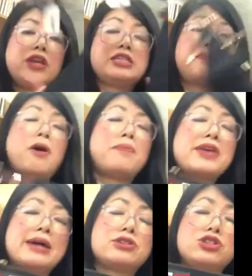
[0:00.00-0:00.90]
need to pop
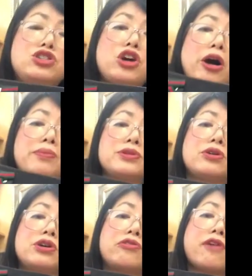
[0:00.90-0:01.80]
down to the shops
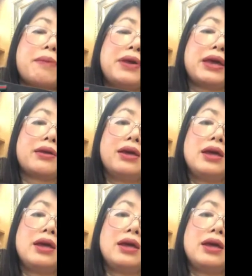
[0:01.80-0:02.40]
or you're grabbing